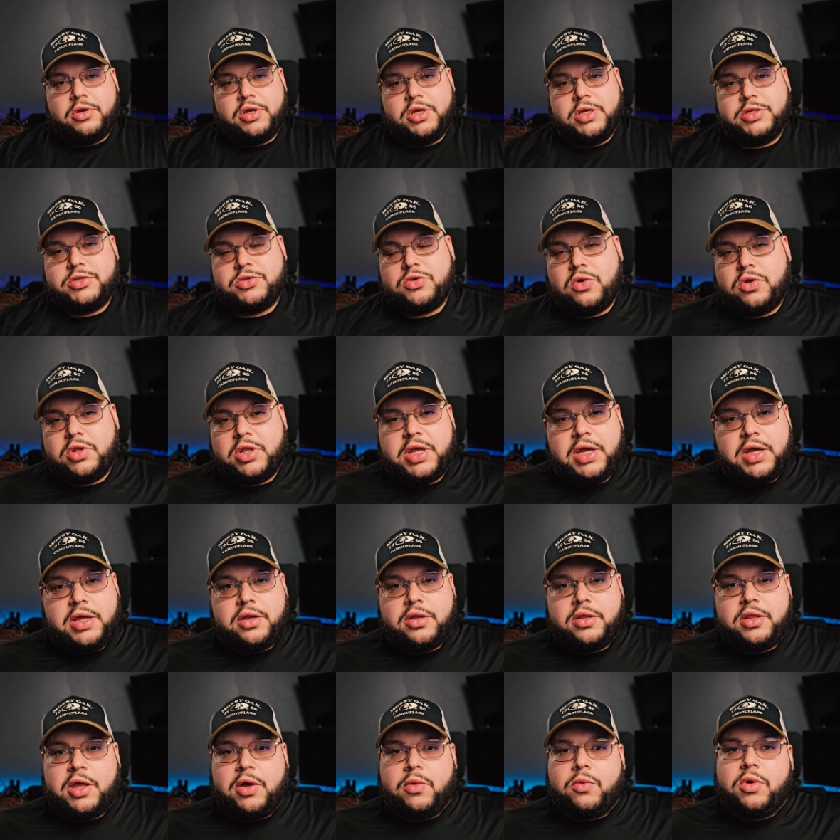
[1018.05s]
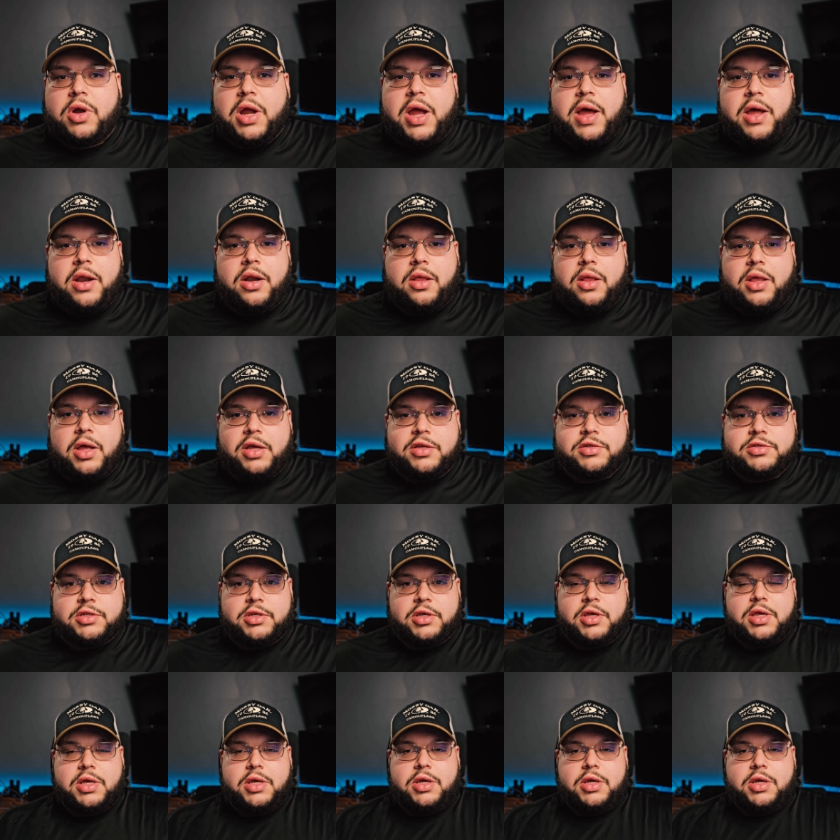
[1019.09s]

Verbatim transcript: is all data that we're analyzing.